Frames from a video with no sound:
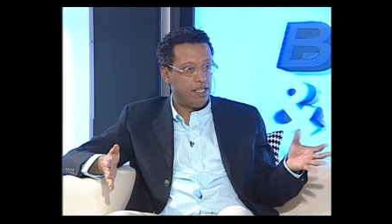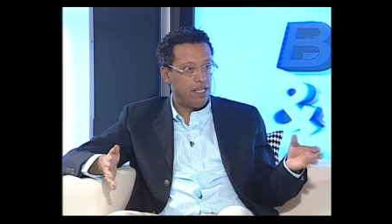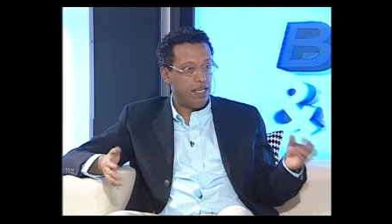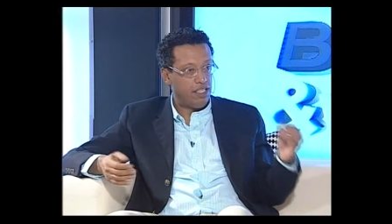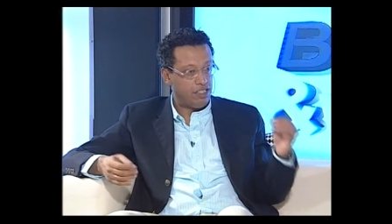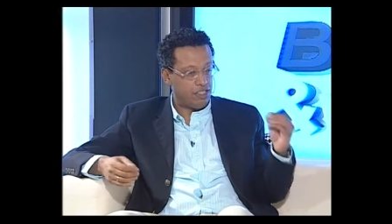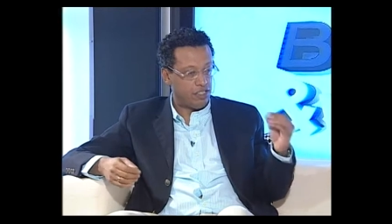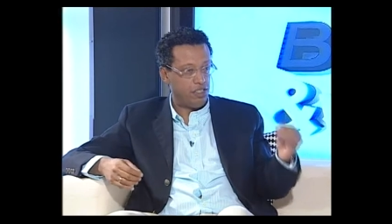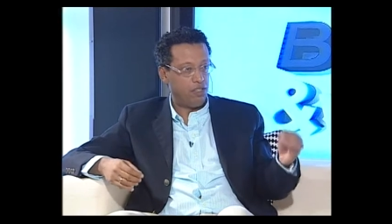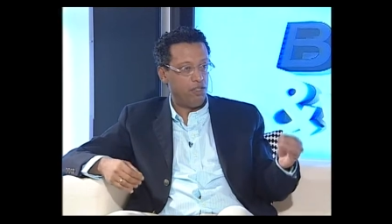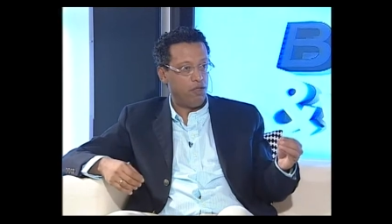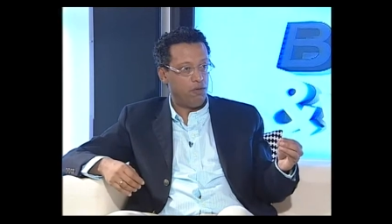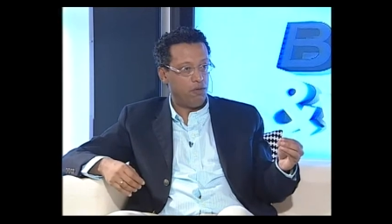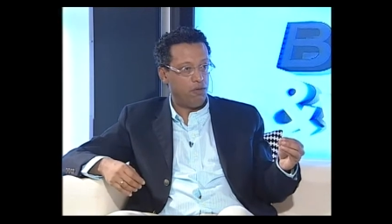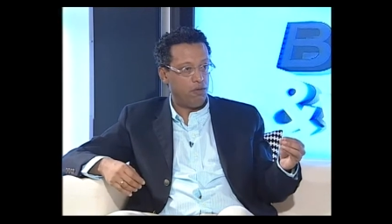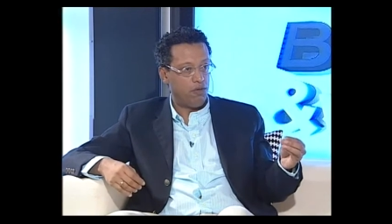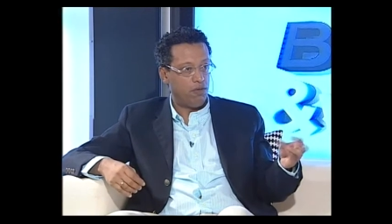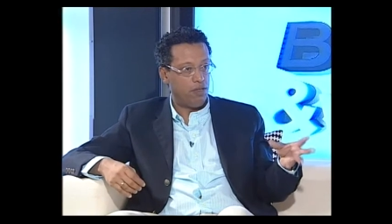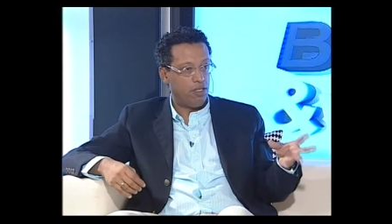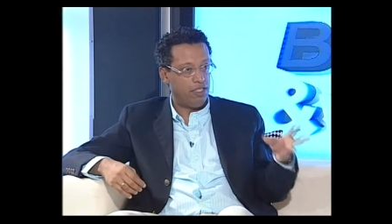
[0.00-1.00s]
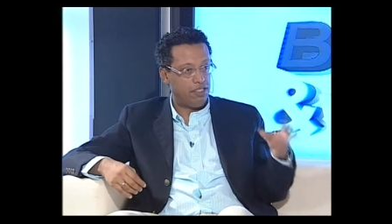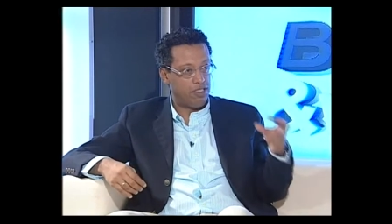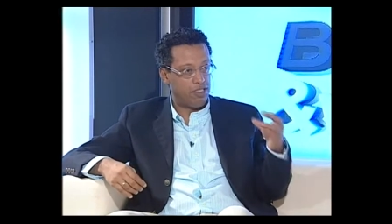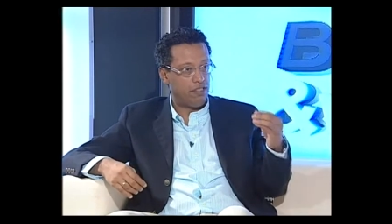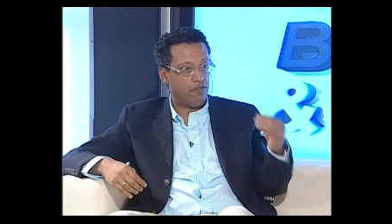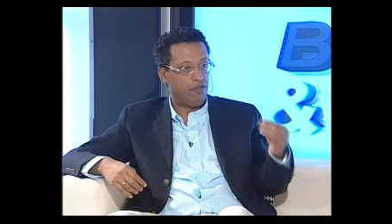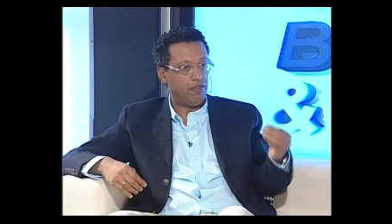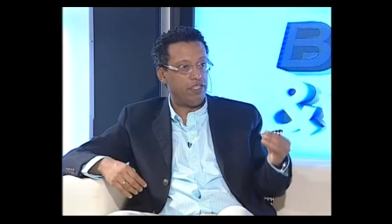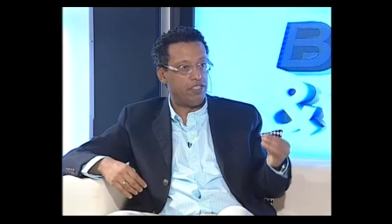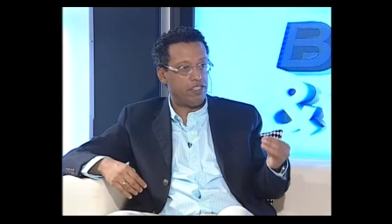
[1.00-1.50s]
It's new, it's
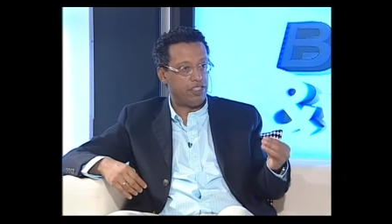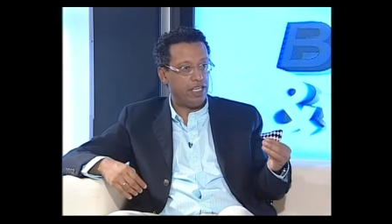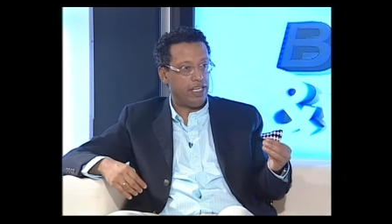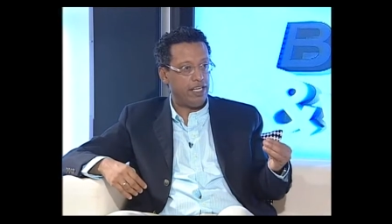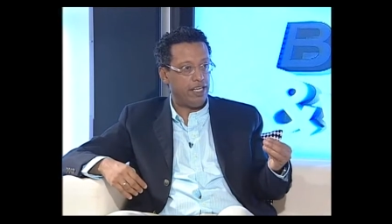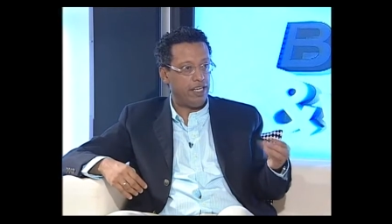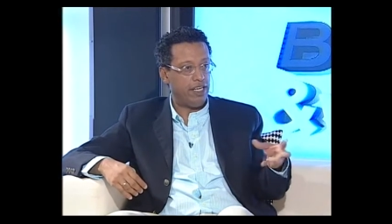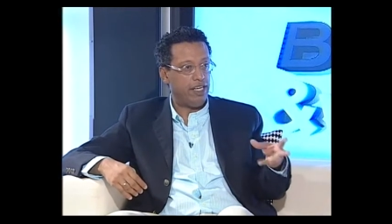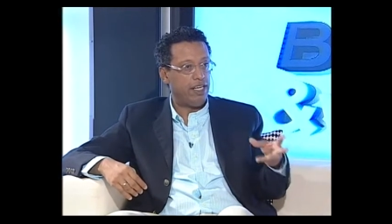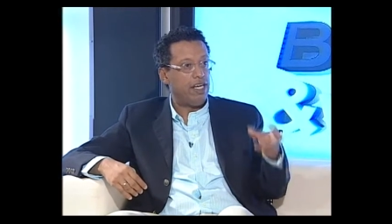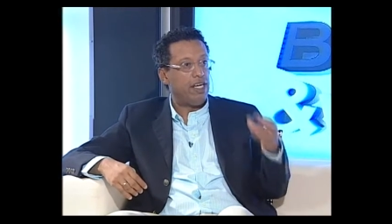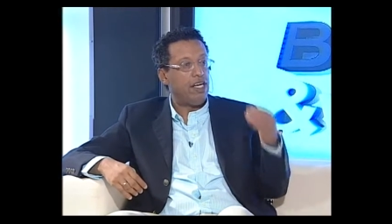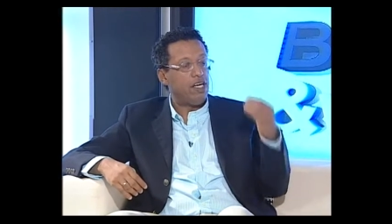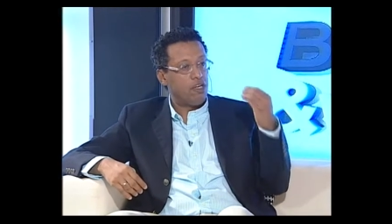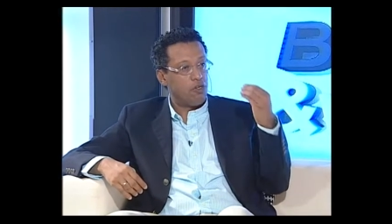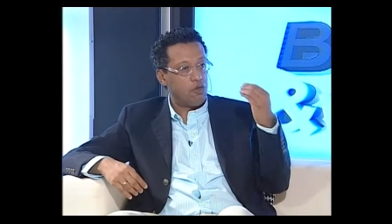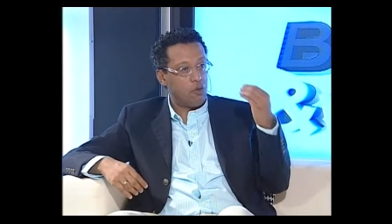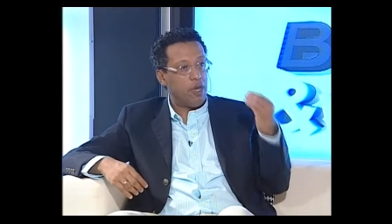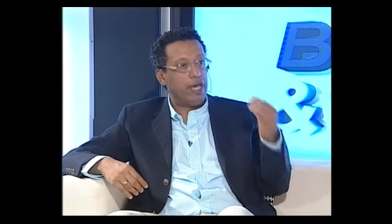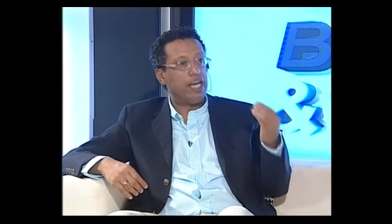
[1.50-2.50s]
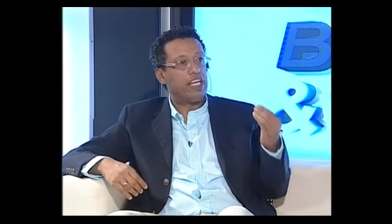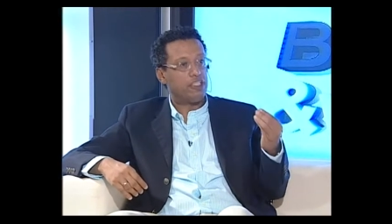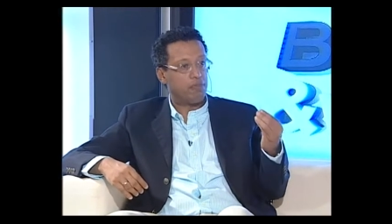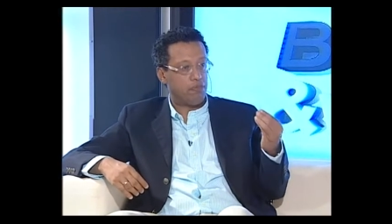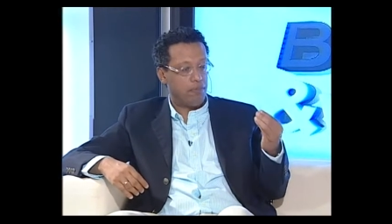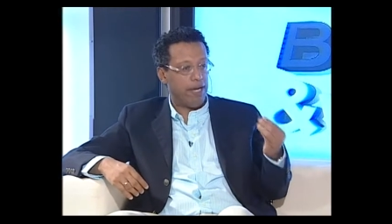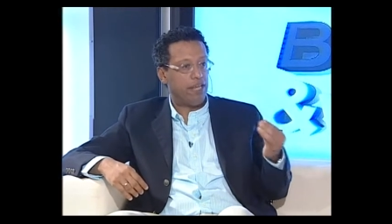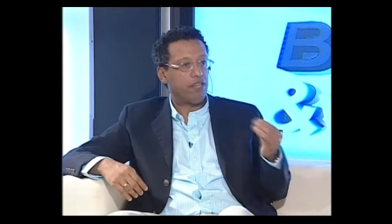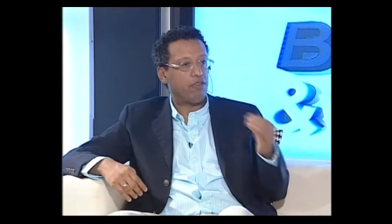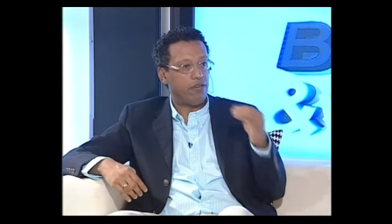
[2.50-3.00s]
differentiated, you
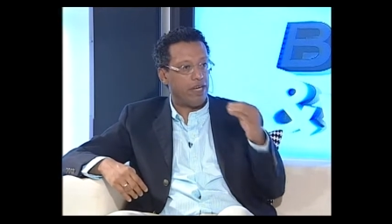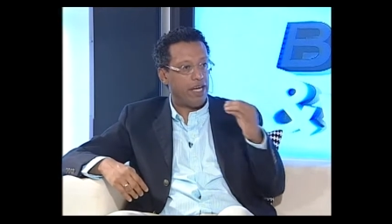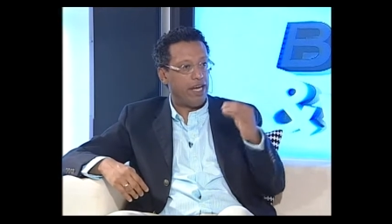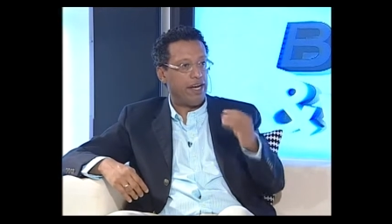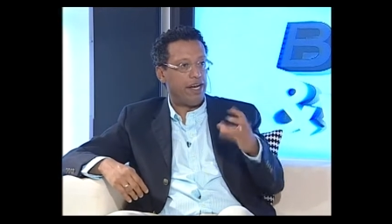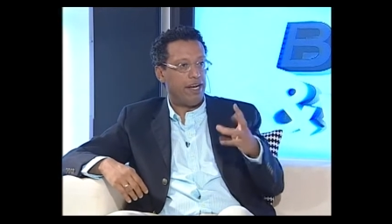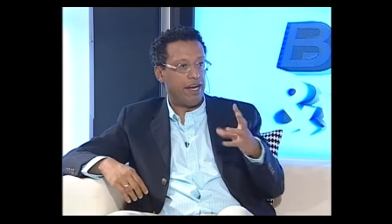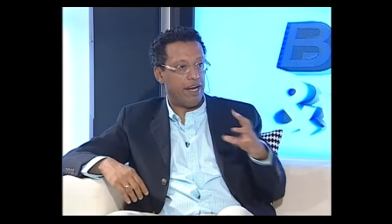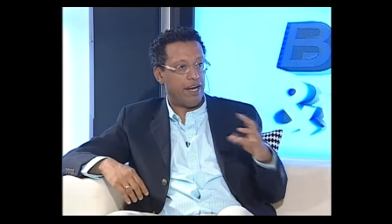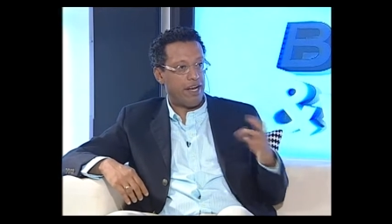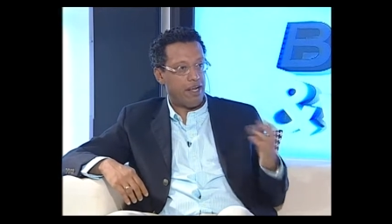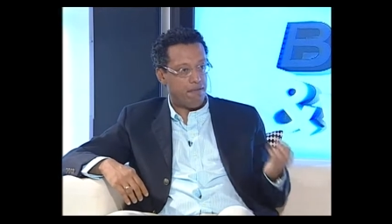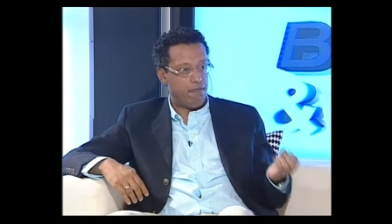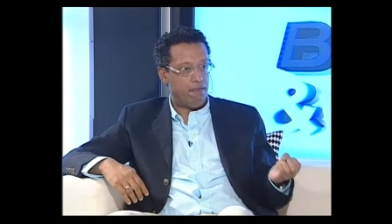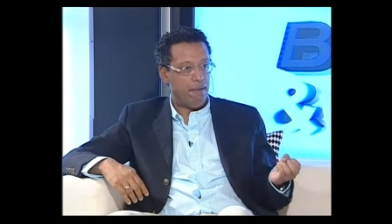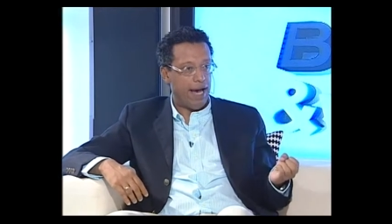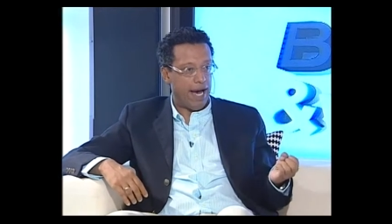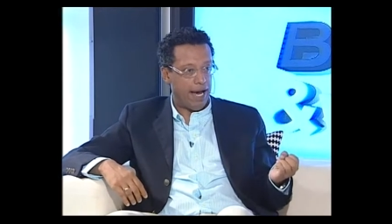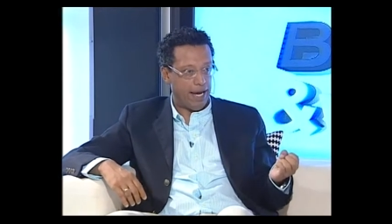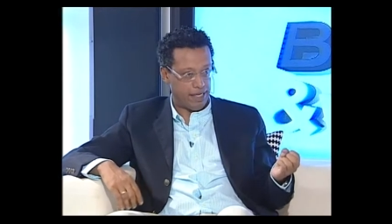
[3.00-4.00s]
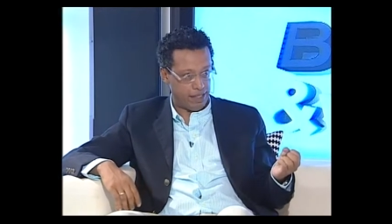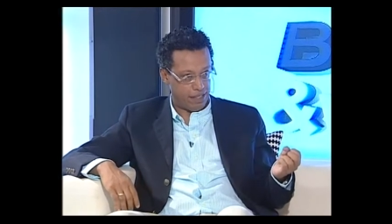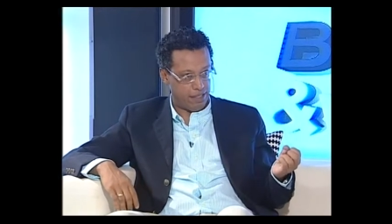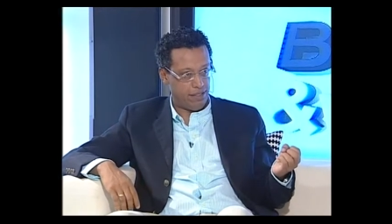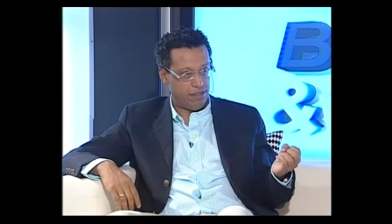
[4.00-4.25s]
expect to get it an impact.